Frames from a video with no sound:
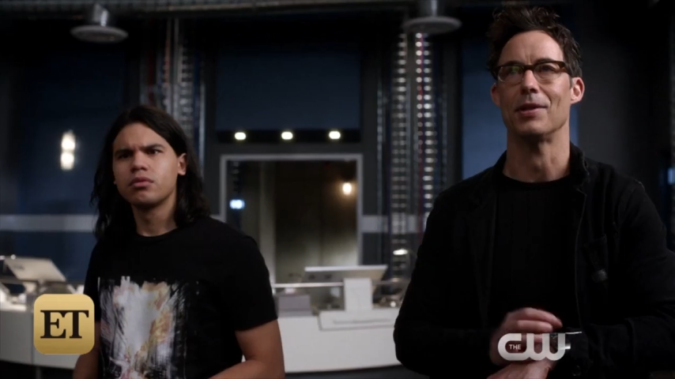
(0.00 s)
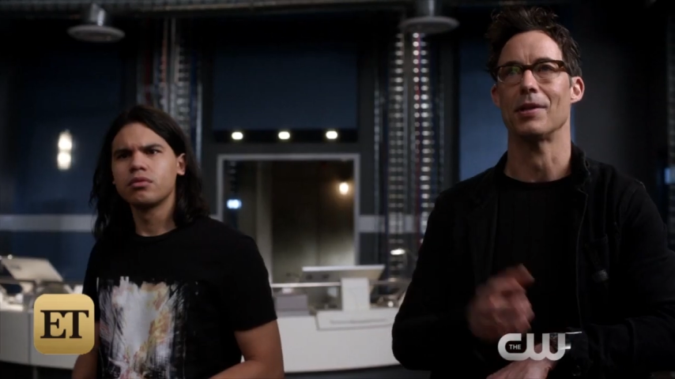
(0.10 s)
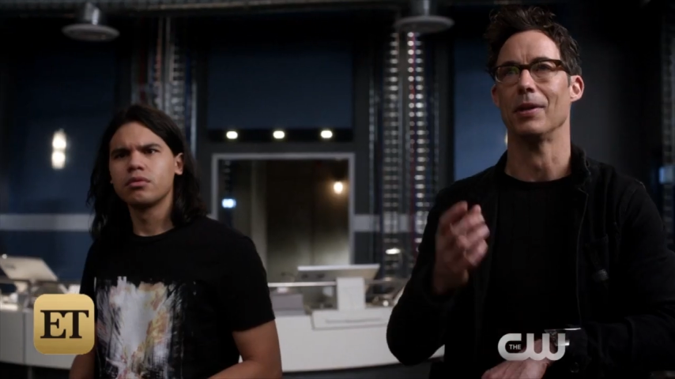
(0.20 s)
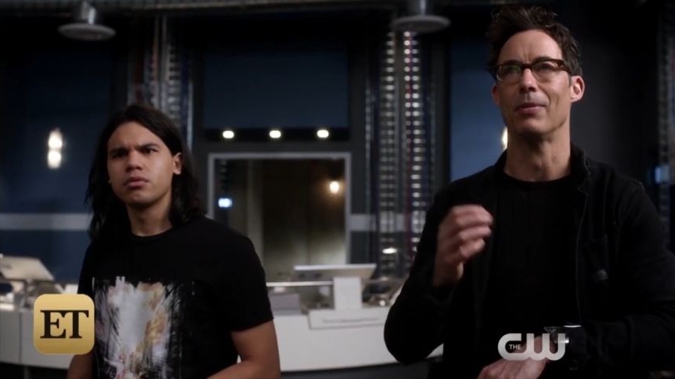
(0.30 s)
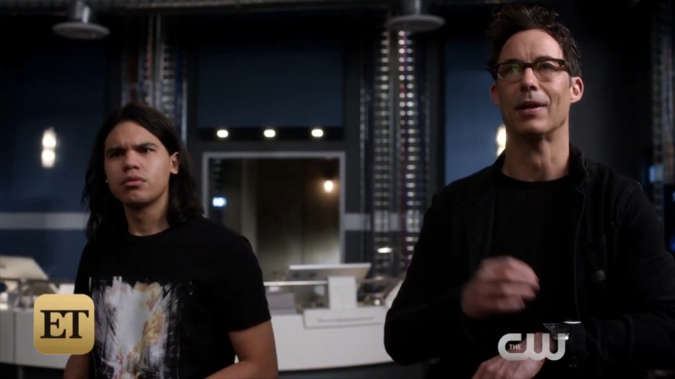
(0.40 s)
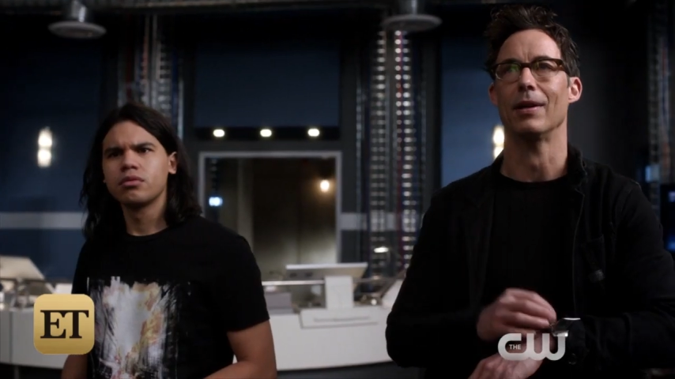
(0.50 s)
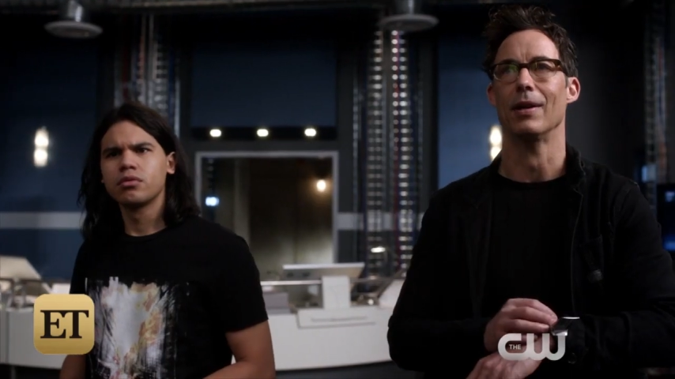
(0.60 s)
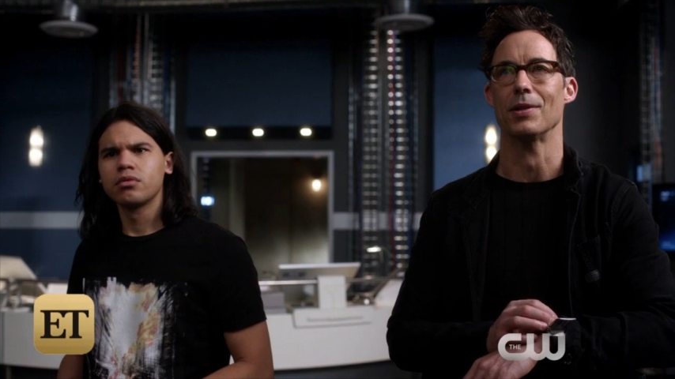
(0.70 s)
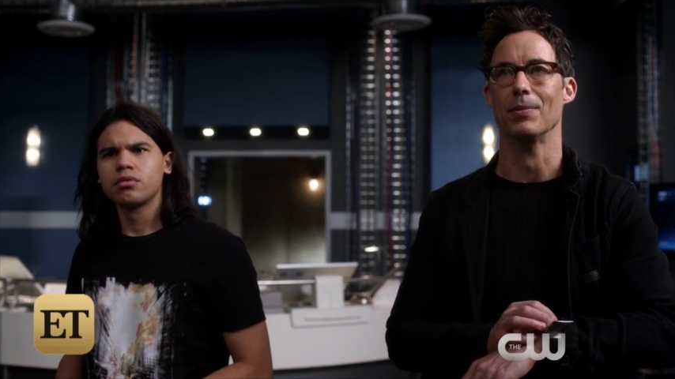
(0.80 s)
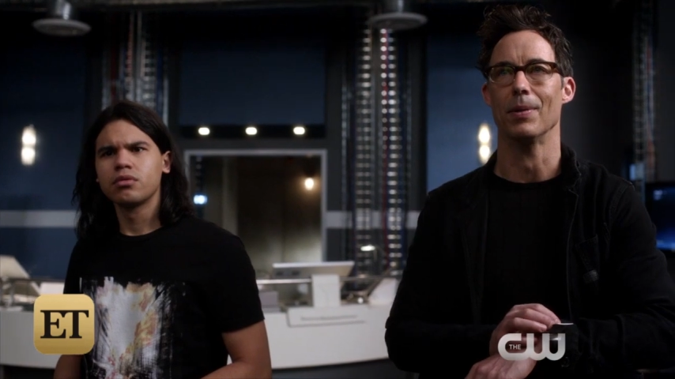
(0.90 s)
Speaker 1: instantly
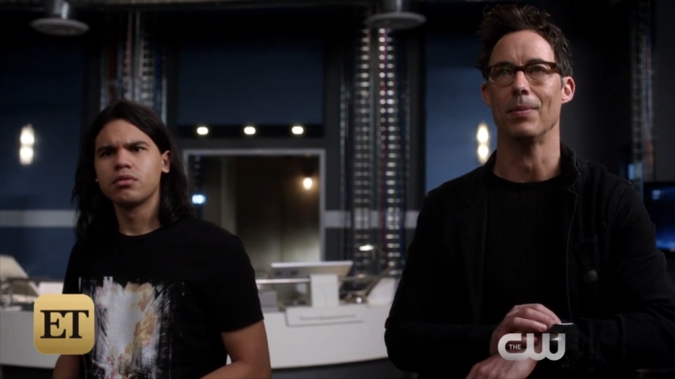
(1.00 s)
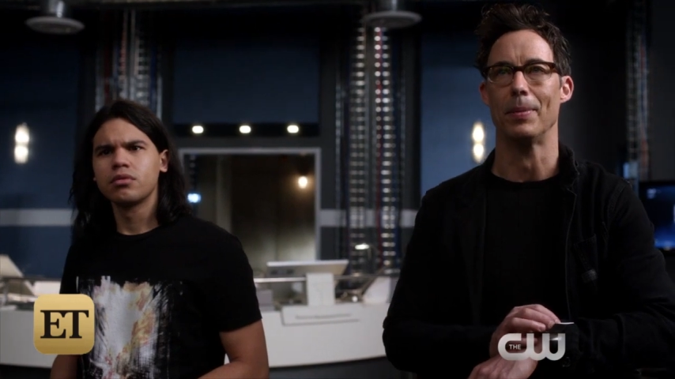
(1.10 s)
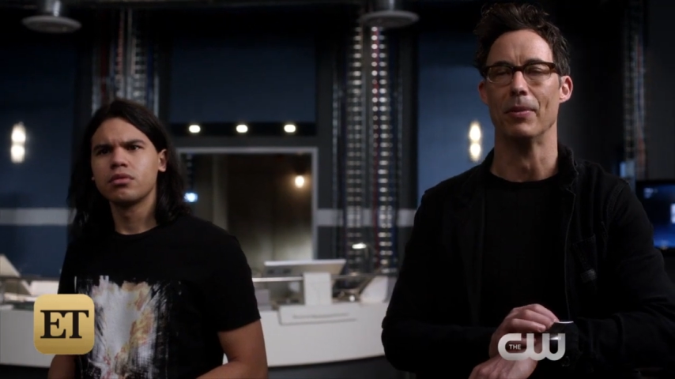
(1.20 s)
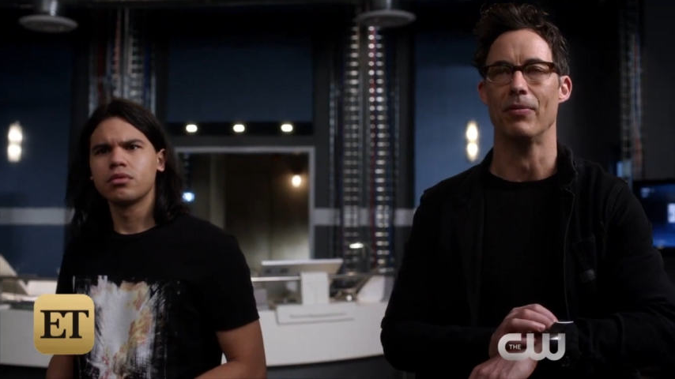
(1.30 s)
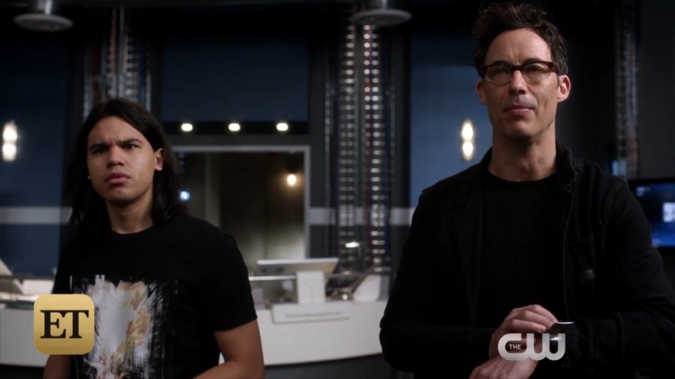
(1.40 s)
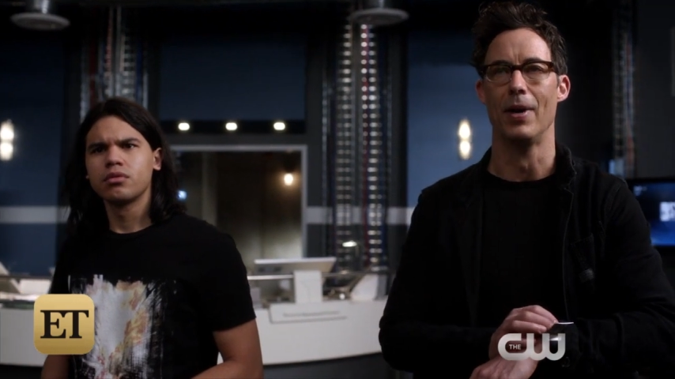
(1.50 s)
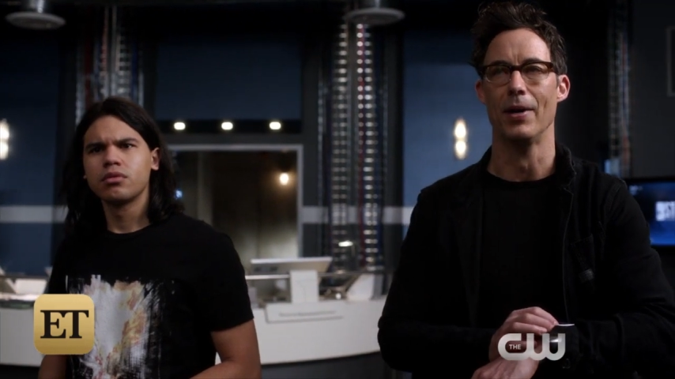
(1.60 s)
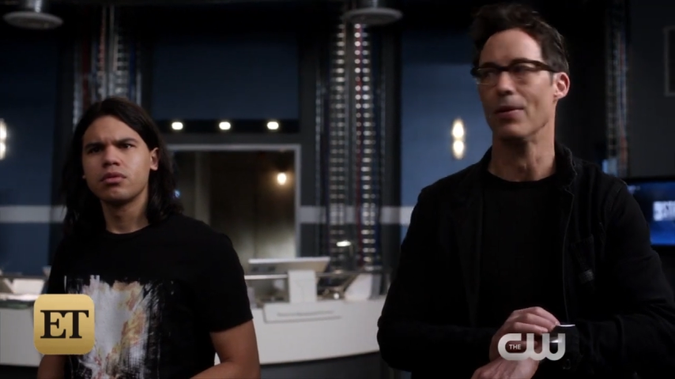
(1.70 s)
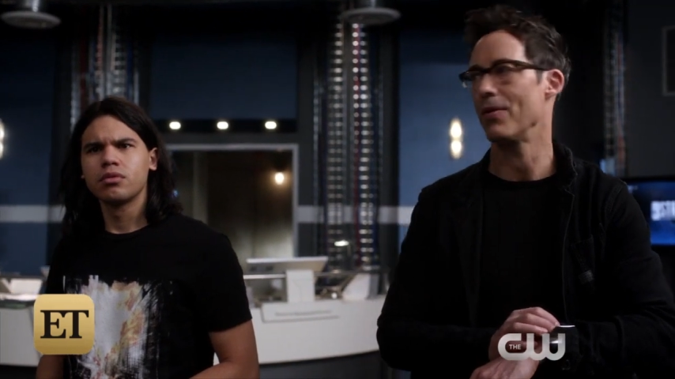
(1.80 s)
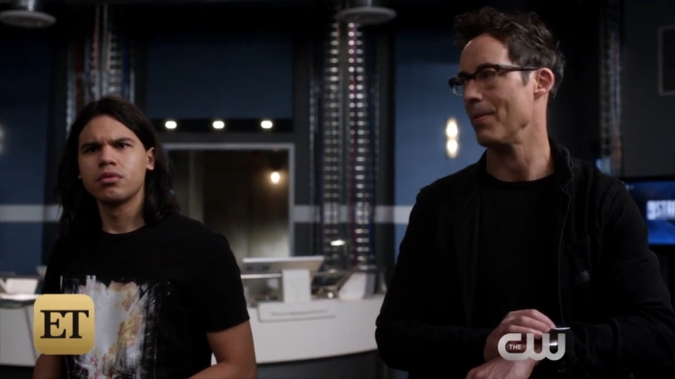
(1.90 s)
recognizable to people from
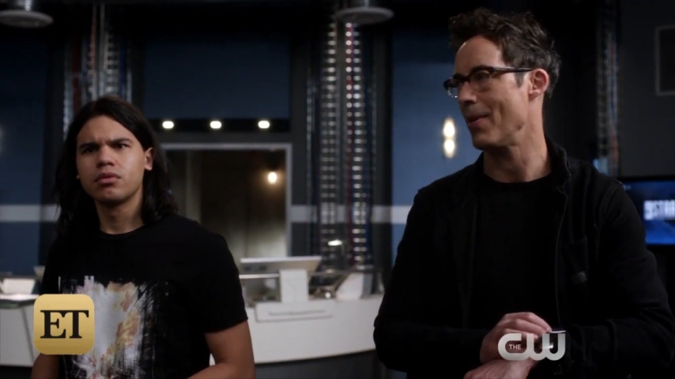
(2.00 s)
my earth. On